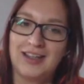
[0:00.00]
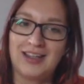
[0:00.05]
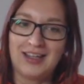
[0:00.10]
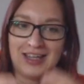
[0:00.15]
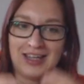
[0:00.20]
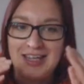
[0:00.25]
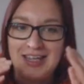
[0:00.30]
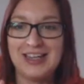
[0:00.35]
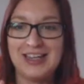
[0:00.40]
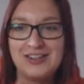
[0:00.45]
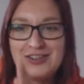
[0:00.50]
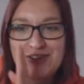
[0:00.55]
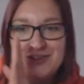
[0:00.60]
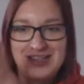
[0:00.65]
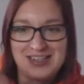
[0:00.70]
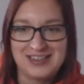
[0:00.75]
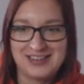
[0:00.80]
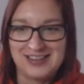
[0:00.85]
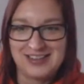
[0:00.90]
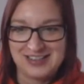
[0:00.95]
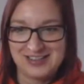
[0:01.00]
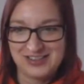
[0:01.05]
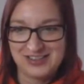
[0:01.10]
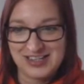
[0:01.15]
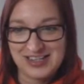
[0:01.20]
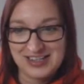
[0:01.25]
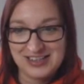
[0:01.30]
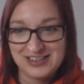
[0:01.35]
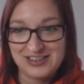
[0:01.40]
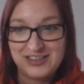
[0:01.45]
here's your le
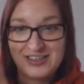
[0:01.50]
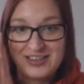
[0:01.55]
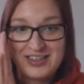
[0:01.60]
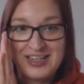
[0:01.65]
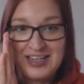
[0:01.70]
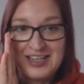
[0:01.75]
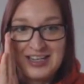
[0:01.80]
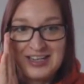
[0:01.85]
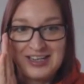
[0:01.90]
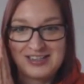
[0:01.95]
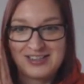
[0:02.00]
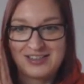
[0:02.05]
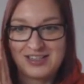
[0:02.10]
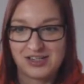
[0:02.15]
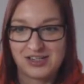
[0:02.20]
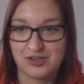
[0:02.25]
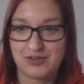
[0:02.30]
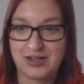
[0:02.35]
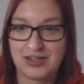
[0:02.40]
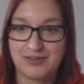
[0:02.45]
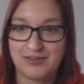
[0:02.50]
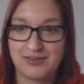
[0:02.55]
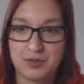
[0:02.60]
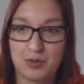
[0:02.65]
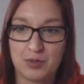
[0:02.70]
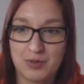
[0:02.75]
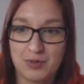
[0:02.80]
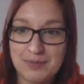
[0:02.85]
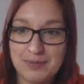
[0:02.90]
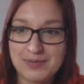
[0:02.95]
legislation, here's extracts from
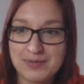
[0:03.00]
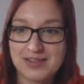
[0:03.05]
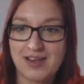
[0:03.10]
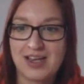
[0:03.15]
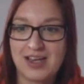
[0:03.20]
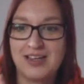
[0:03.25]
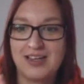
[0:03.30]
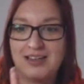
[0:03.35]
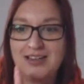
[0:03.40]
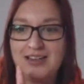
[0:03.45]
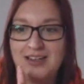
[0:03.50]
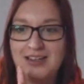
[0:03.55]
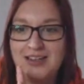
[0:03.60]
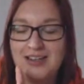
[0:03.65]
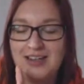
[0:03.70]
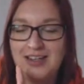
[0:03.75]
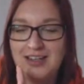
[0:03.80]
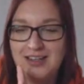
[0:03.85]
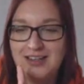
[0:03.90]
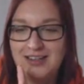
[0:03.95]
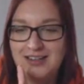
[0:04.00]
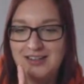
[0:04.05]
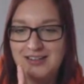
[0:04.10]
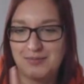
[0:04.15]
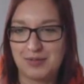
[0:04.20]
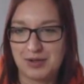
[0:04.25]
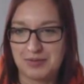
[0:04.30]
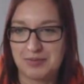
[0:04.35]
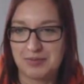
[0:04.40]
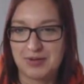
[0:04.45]
your website,
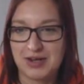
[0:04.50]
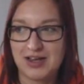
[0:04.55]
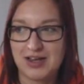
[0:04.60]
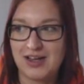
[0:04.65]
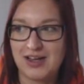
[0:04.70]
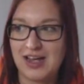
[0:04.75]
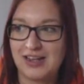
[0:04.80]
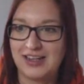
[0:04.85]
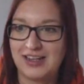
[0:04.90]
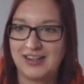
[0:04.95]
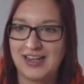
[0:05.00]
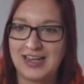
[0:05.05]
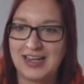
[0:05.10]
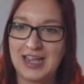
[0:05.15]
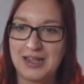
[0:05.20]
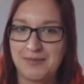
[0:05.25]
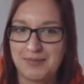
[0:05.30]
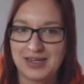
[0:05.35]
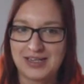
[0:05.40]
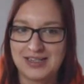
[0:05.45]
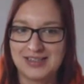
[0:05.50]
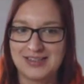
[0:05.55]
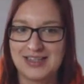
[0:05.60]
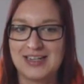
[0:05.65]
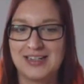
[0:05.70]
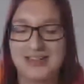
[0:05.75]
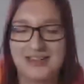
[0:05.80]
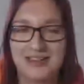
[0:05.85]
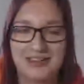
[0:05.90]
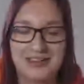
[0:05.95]
blah, blah, blah. And then they came back and
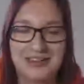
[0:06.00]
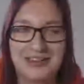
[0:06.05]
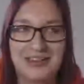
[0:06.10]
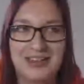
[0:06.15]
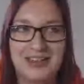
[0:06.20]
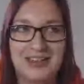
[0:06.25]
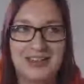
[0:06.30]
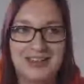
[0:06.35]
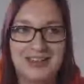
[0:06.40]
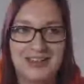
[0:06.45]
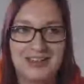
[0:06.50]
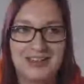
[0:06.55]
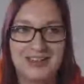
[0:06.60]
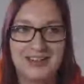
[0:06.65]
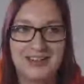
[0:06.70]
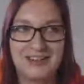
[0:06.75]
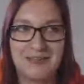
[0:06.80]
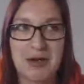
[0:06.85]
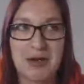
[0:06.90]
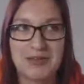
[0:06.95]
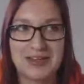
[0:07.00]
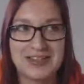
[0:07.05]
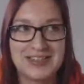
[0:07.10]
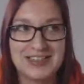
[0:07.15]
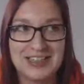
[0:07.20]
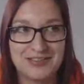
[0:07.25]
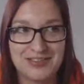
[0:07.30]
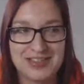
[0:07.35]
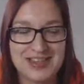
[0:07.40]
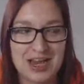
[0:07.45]
said,
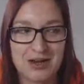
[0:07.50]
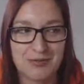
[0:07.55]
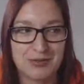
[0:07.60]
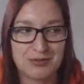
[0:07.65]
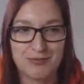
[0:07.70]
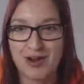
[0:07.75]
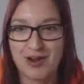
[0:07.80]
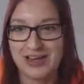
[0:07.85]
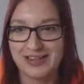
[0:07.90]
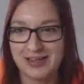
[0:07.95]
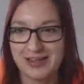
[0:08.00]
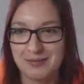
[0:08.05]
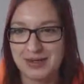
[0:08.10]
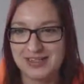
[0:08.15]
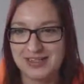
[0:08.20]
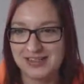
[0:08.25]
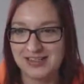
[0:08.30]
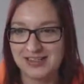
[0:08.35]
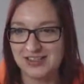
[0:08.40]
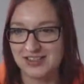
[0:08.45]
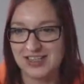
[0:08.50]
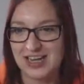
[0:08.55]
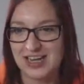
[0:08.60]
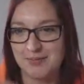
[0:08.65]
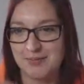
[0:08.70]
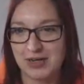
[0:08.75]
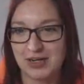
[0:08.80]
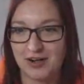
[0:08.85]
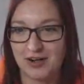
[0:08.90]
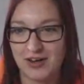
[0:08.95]
well, they didn't even say I was right. They basically
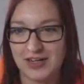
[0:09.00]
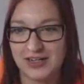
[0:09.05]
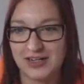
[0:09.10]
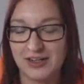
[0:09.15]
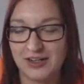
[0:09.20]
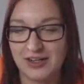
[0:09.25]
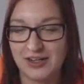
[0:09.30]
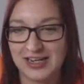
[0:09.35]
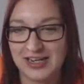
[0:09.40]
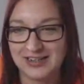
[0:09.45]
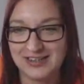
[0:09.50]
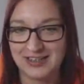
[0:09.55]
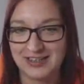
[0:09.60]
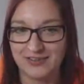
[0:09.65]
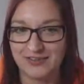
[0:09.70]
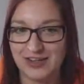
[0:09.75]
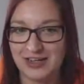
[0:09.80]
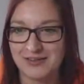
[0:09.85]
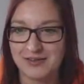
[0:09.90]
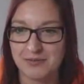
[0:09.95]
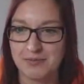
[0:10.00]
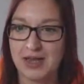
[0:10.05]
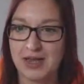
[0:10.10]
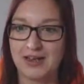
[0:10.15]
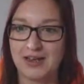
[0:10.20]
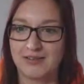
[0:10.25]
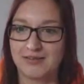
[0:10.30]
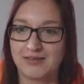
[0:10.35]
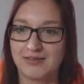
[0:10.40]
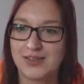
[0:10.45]
just gave my client her eighteen thousand
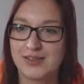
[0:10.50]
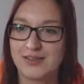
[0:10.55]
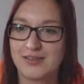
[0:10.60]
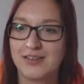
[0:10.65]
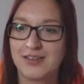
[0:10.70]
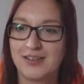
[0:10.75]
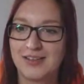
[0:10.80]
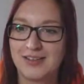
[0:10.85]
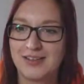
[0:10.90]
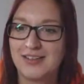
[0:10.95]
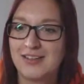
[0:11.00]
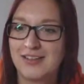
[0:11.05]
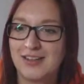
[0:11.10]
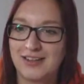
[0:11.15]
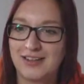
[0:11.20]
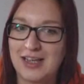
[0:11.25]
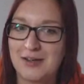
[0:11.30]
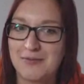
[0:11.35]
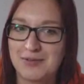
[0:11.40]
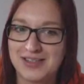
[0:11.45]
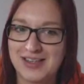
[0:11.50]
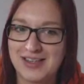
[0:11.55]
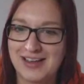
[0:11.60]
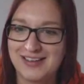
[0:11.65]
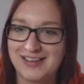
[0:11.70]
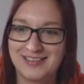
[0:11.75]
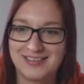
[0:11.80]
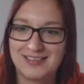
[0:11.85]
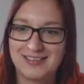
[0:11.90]
pounds, and that was that.